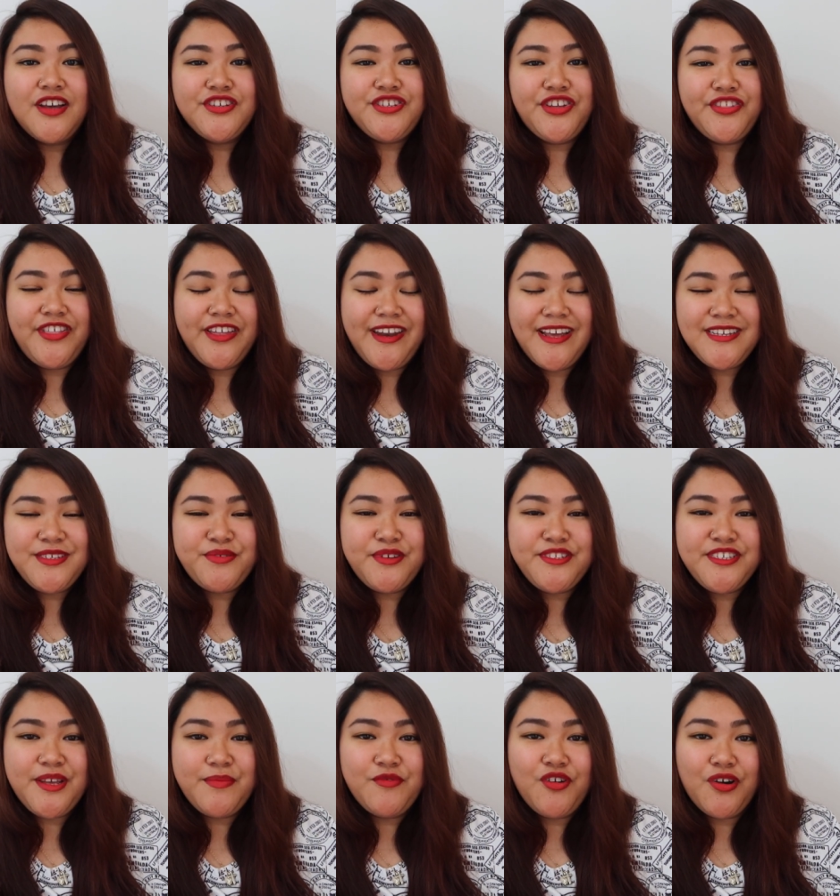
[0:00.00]
So the next
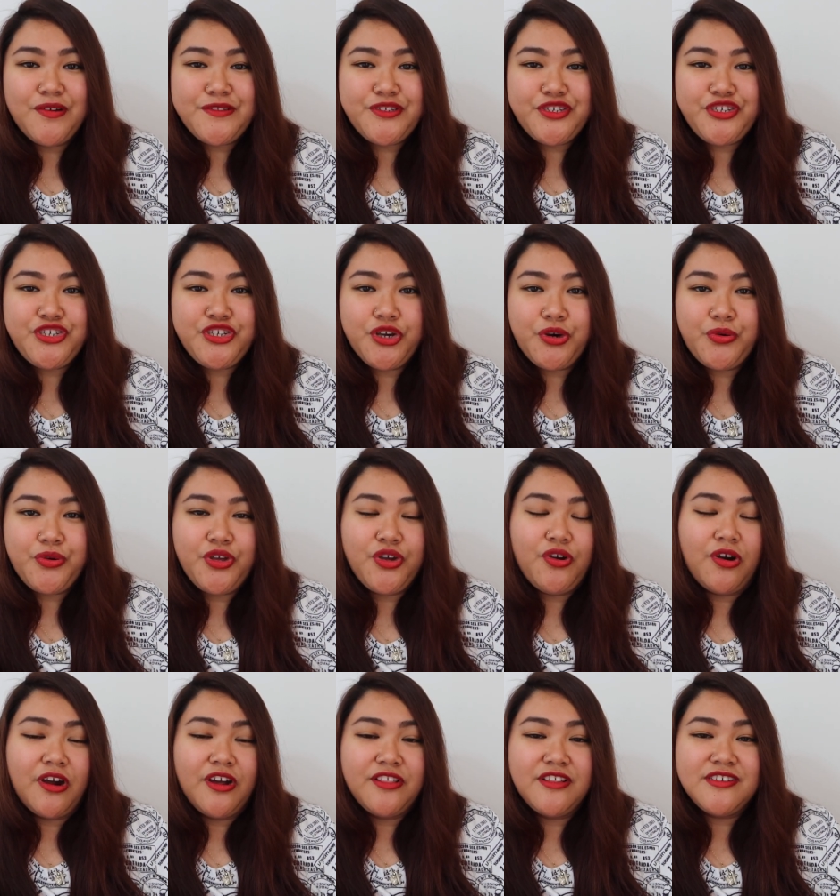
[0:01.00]
ones I'm going to show
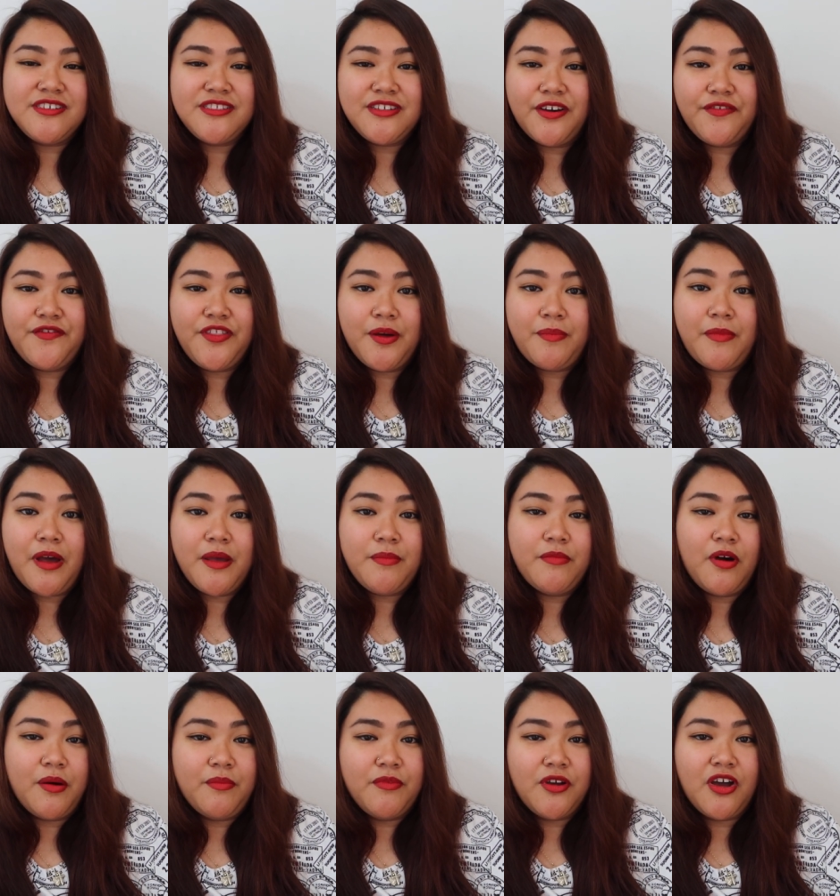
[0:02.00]
you are the stuff that my
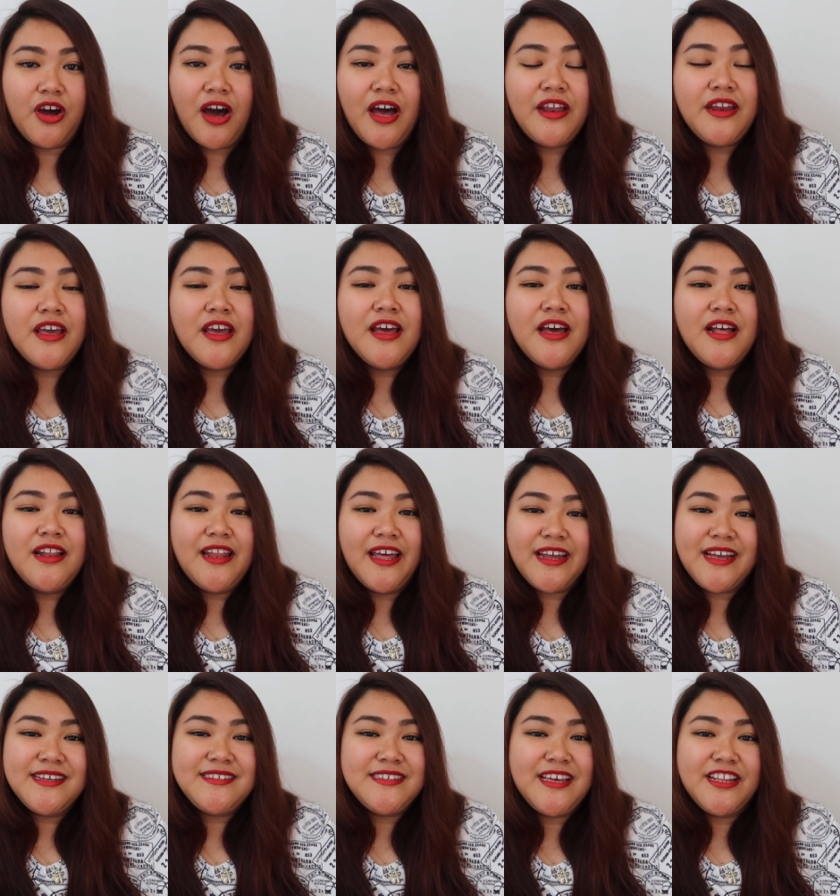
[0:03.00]
mom got.
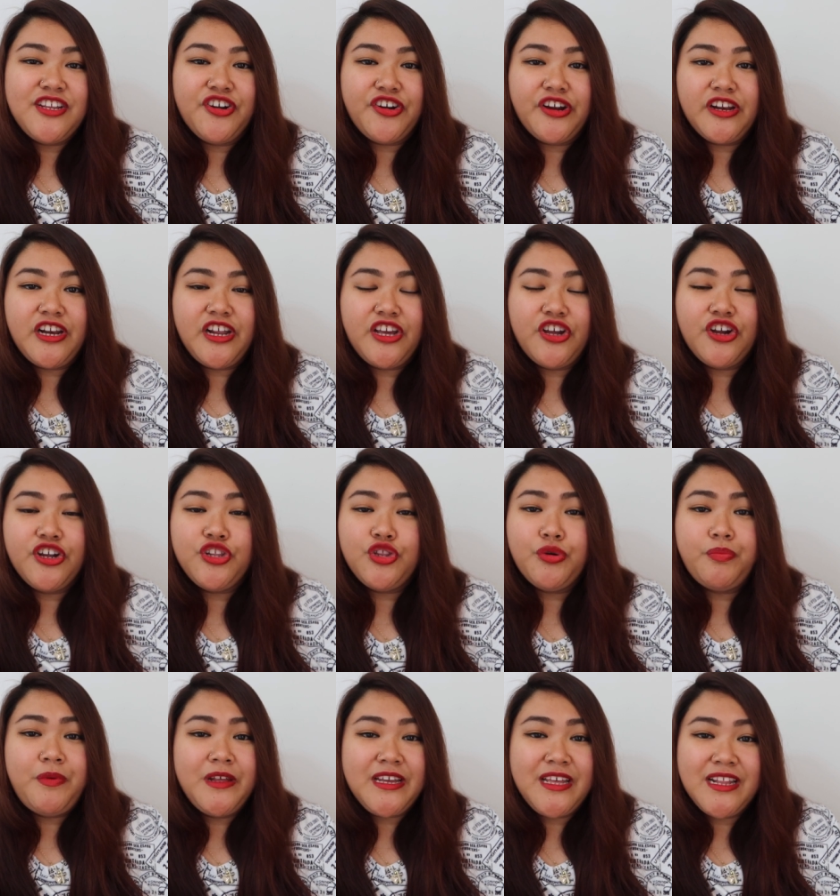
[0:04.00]
Like I said earlier,
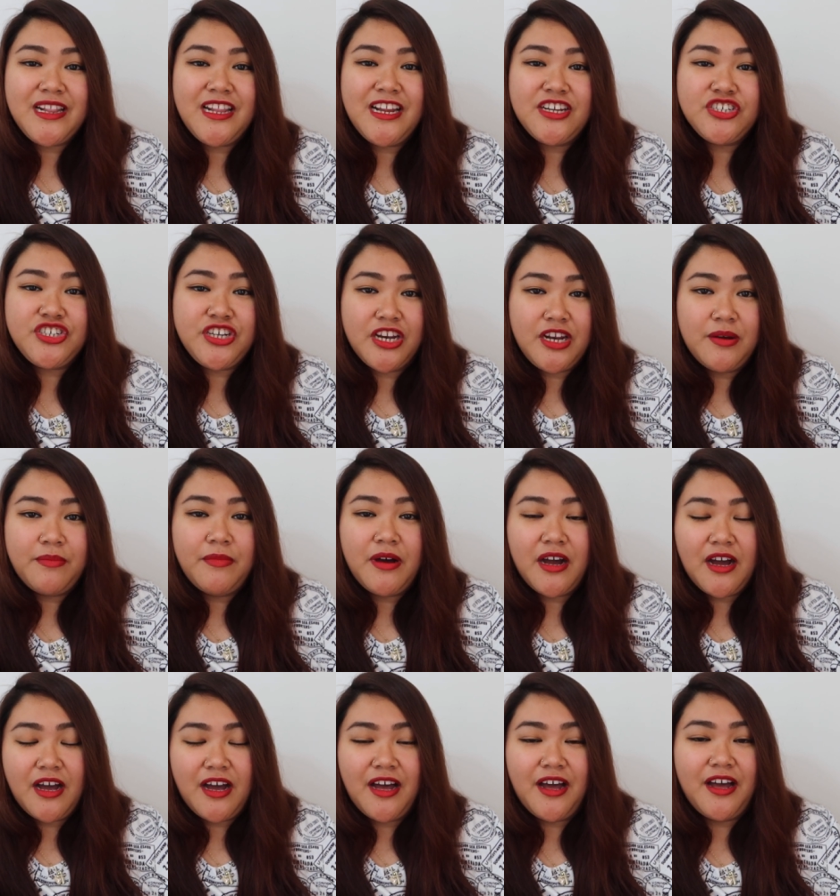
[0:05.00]
duplicate lang siya ng
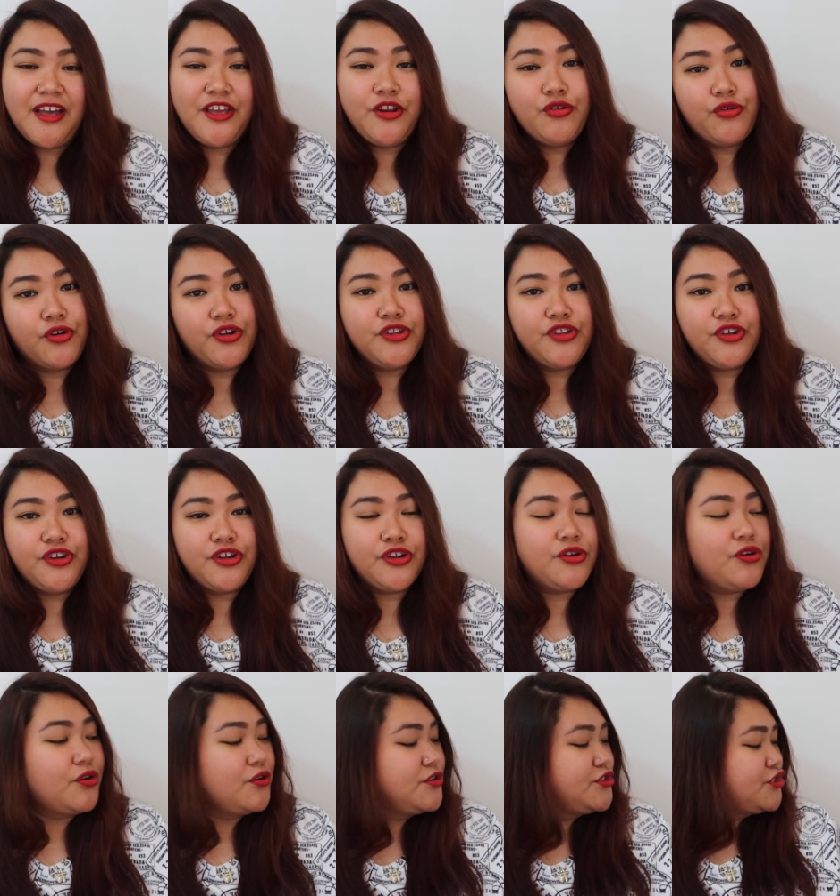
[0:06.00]
mga in order
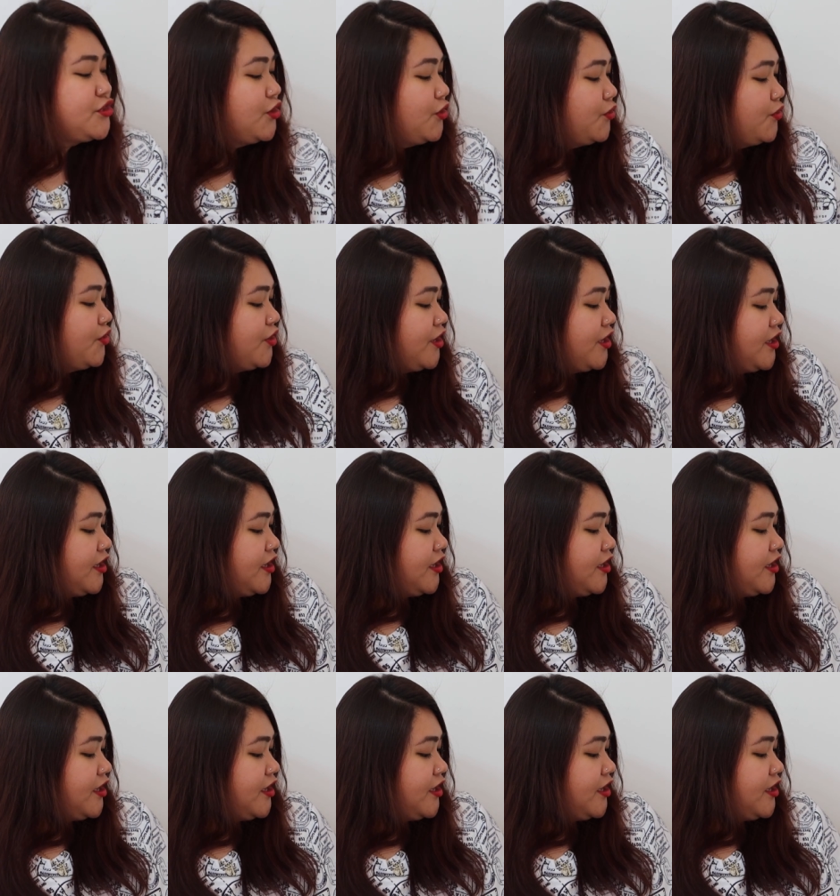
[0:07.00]
ko. So